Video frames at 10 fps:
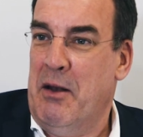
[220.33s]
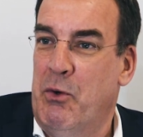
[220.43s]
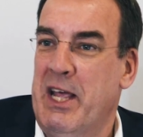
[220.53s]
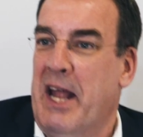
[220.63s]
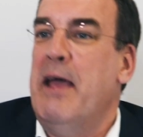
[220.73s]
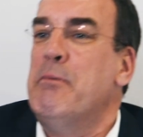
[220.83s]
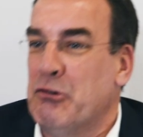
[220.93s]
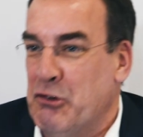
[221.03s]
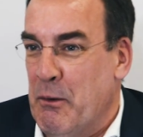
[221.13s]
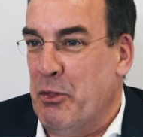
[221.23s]
And we
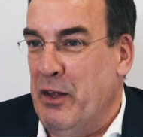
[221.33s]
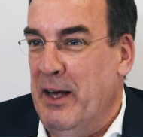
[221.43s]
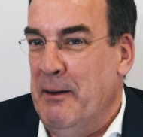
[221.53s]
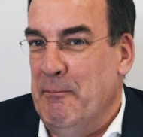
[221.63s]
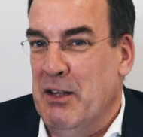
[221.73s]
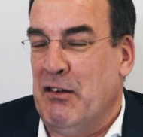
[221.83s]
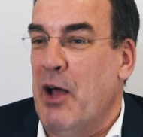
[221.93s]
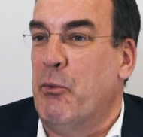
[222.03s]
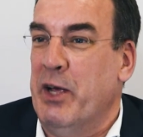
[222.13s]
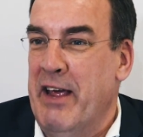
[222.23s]
enable something, it's
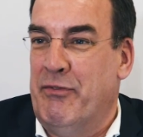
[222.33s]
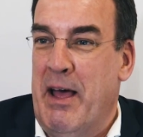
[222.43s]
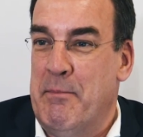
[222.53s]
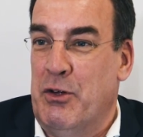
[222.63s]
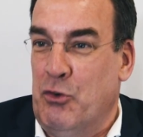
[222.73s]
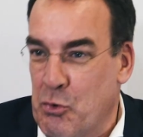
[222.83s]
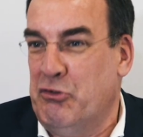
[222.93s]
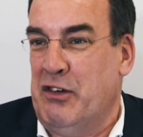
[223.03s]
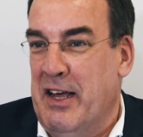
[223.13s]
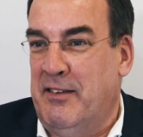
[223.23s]
like we give them a tool
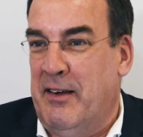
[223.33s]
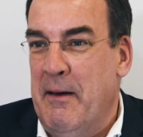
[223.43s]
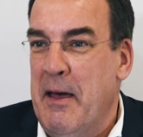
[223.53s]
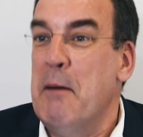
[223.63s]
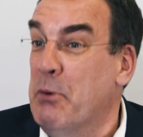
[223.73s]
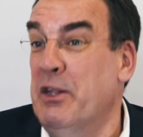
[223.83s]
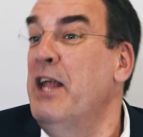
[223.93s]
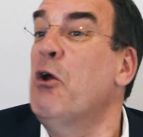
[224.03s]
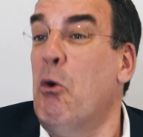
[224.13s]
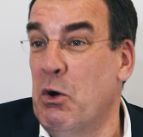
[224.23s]
set, but
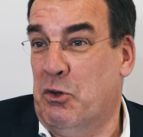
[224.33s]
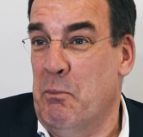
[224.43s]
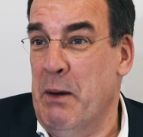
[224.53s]
they know what to